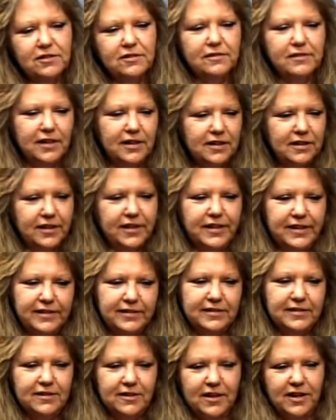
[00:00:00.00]
Oh,
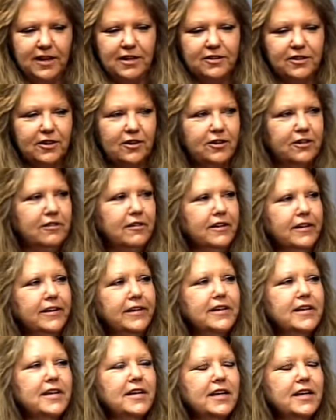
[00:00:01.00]
Kiss. Okay, I'll turn it on.